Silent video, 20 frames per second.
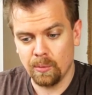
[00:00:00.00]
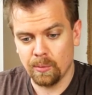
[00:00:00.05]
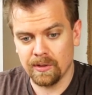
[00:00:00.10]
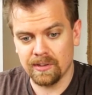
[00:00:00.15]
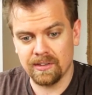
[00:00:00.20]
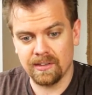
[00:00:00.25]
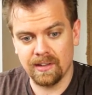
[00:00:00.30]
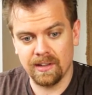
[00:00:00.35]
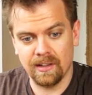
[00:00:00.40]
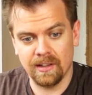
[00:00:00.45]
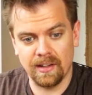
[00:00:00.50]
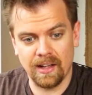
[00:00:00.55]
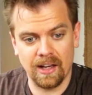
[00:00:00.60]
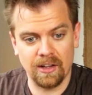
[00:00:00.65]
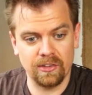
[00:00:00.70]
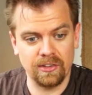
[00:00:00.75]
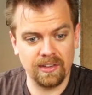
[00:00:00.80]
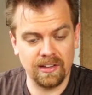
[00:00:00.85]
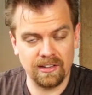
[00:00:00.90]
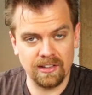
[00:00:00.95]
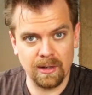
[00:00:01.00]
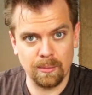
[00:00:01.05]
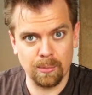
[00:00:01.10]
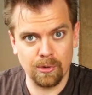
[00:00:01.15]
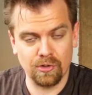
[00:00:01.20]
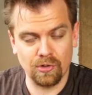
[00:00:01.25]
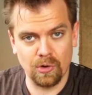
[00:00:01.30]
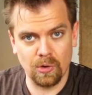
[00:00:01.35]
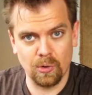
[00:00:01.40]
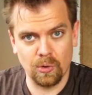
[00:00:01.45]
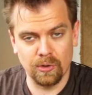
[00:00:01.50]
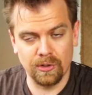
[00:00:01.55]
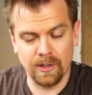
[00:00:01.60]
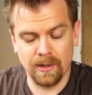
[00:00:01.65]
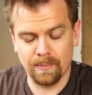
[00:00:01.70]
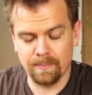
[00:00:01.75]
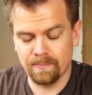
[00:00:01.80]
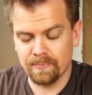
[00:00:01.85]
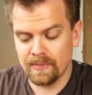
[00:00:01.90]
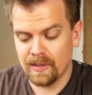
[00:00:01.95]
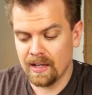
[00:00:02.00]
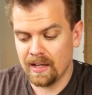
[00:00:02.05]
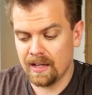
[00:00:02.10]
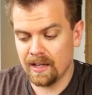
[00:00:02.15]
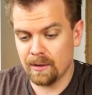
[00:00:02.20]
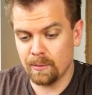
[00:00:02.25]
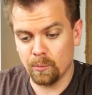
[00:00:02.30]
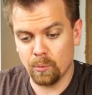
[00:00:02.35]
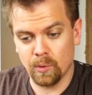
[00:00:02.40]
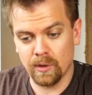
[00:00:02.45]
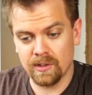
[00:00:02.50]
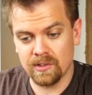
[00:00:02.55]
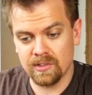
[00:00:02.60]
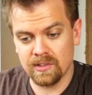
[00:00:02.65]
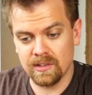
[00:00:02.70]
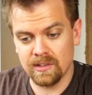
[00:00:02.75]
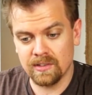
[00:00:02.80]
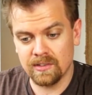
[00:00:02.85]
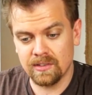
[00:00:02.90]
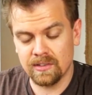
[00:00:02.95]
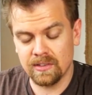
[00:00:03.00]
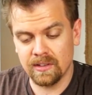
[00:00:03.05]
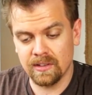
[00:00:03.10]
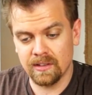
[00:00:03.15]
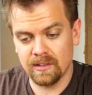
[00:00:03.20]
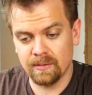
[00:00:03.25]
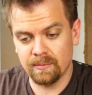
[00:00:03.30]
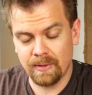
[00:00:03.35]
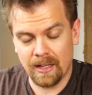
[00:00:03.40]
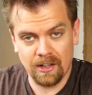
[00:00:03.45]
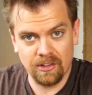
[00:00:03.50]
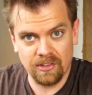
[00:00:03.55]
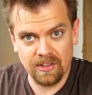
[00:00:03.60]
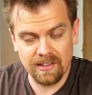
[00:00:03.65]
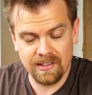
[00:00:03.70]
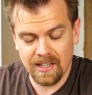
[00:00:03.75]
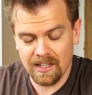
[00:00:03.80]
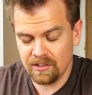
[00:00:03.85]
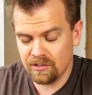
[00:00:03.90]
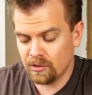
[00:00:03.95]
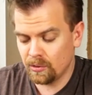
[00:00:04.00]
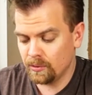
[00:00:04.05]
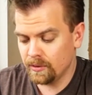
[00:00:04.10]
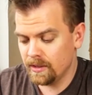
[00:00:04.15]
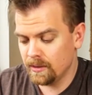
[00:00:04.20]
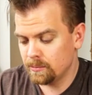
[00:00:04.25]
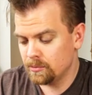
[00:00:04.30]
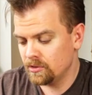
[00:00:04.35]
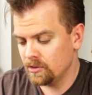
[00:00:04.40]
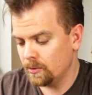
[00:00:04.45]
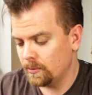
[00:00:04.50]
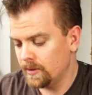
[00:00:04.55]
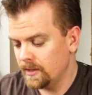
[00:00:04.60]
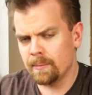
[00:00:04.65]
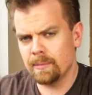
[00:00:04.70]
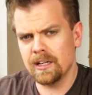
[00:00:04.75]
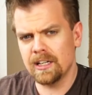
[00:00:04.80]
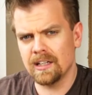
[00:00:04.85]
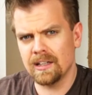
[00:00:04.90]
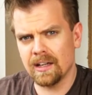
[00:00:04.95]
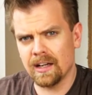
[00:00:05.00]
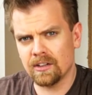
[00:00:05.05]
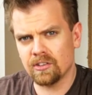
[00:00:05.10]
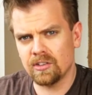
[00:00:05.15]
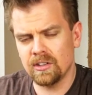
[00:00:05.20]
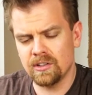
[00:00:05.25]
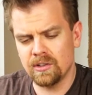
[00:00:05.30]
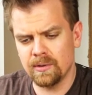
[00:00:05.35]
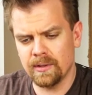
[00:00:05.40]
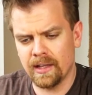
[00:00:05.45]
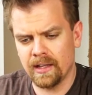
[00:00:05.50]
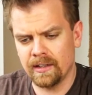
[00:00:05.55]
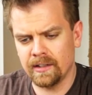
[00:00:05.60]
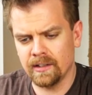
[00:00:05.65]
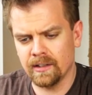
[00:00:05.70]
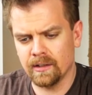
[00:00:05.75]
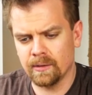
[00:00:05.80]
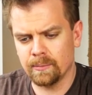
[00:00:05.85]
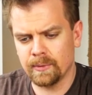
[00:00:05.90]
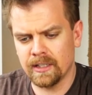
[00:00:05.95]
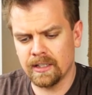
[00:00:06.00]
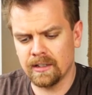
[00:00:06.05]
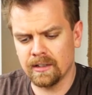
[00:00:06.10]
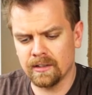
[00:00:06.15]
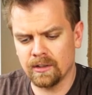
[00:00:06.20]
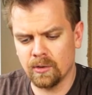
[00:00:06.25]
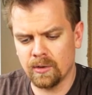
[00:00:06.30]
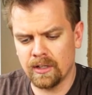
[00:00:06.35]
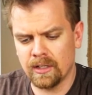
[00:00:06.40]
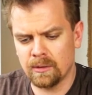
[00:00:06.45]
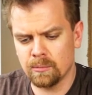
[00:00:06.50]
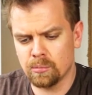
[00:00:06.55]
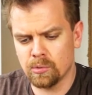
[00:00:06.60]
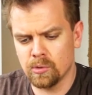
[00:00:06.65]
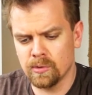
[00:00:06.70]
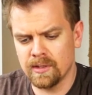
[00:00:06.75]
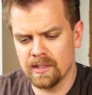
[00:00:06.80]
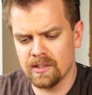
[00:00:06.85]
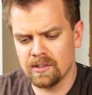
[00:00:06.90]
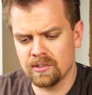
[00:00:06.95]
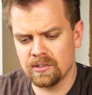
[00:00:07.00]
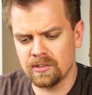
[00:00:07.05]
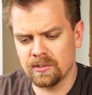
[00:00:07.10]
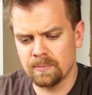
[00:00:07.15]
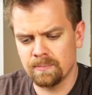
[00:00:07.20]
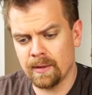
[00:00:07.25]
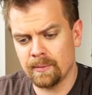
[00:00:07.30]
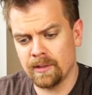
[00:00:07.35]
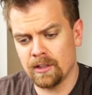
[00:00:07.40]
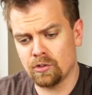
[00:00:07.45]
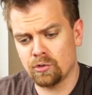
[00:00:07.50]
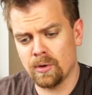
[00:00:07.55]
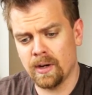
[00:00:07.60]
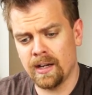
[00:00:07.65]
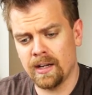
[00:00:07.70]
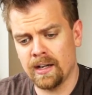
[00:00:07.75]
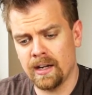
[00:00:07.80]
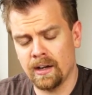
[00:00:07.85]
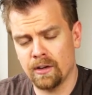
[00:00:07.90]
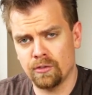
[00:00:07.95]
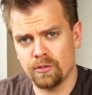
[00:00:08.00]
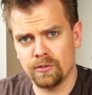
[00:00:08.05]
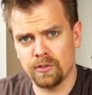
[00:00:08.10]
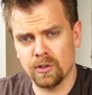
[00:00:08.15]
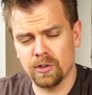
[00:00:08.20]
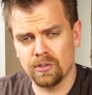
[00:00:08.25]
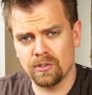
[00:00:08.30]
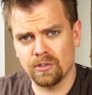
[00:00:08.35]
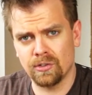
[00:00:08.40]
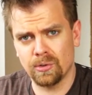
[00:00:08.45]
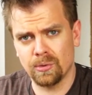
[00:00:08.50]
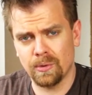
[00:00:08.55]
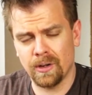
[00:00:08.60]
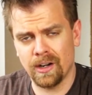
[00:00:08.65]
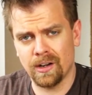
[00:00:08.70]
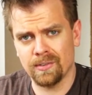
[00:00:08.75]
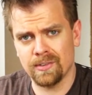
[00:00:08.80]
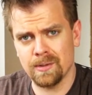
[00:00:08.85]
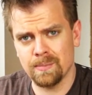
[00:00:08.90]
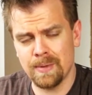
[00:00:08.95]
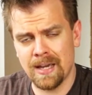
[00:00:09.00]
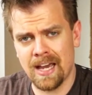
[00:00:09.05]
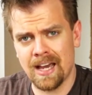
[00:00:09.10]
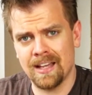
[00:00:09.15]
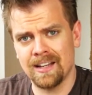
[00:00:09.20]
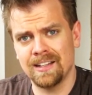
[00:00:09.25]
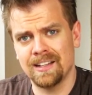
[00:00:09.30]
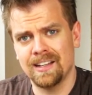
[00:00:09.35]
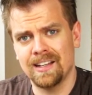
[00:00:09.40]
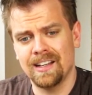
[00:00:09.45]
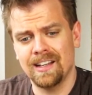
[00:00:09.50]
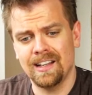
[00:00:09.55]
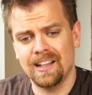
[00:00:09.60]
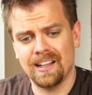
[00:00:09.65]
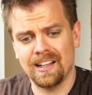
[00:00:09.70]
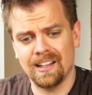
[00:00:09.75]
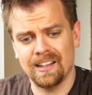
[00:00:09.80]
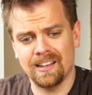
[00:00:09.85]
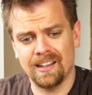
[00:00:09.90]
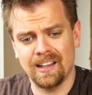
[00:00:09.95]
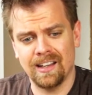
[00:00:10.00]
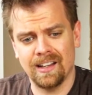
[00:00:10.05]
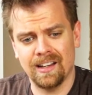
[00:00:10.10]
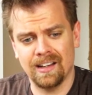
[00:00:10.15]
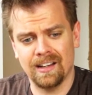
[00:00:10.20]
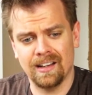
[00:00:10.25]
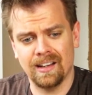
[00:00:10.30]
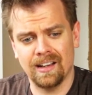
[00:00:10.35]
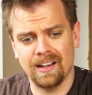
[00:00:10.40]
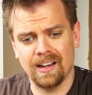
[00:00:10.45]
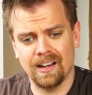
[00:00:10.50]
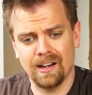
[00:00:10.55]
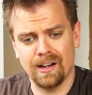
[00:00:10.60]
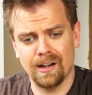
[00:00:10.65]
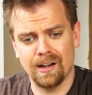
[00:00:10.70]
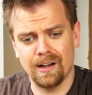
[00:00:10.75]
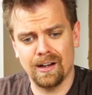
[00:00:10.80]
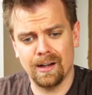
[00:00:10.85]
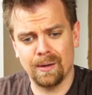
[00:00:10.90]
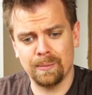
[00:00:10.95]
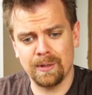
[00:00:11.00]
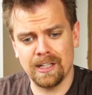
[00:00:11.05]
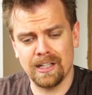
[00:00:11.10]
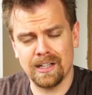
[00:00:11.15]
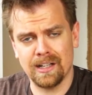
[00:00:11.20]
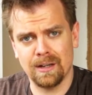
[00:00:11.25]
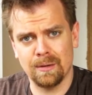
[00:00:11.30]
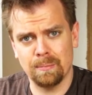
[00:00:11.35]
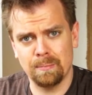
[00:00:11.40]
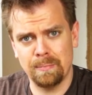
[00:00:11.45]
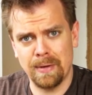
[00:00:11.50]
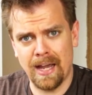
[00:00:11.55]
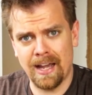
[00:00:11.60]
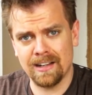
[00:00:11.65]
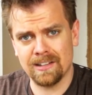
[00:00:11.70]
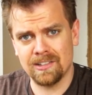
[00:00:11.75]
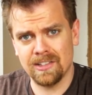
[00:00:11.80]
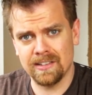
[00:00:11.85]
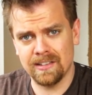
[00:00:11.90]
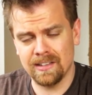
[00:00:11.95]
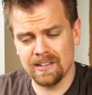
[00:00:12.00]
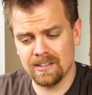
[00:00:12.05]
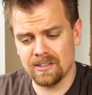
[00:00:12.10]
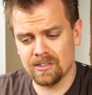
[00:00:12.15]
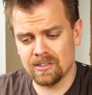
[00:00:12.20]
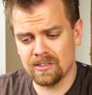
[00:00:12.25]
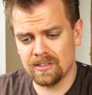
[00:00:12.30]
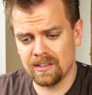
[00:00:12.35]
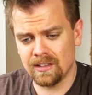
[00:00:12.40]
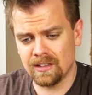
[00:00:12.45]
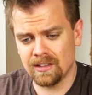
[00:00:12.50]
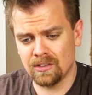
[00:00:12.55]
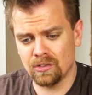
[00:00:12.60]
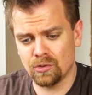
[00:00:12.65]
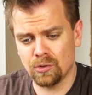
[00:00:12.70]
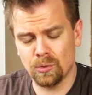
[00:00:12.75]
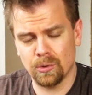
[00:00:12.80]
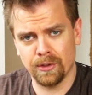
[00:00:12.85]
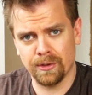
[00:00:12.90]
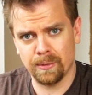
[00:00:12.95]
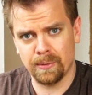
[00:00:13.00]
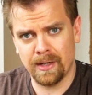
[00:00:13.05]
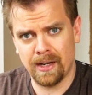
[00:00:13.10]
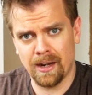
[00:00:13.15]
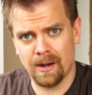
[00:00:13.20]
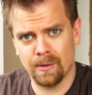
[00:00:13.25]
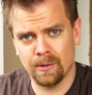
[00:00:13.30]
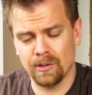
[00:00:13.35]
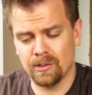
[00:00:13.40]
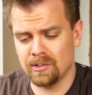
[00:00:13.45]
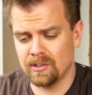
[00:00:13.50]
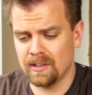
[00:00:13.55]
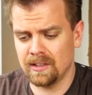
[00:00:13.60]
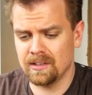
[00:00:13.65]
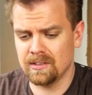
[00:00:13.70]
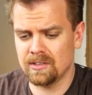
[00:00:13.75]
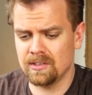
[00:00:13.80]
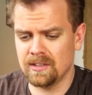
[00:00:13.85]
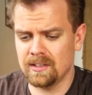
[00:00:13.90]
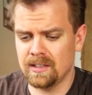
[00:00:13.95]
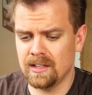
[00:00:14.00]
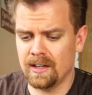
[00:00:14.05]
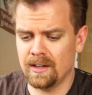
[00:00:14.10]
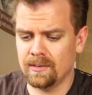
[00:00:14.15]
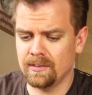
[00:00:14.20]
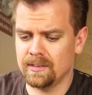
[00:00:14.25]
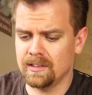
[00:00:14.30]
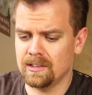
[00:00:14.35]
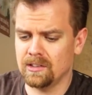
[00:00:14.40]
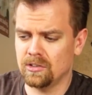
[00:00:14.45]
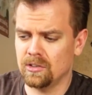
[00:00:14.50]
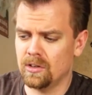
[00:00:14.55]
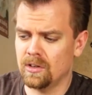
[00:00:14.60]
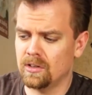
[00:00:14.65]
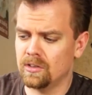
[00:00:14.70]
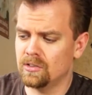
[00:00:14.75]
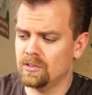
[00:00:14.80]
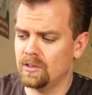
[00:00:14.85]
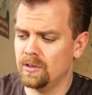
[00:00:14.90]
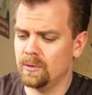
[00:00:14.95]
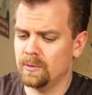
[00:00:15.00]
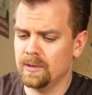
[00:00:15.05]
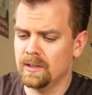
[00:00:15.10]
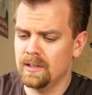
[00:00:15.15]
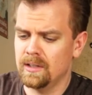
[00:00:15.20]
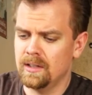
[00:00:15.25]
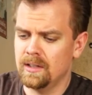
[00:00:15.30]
How's the temperature hold up, and how's the taste hold up? So I'm going to actually do that here. I'm going to go ahead and brew this. I'm going to try it out first, right off the bat. And then I'm gonna come back to this in 2 or 3 hours and see how things are. So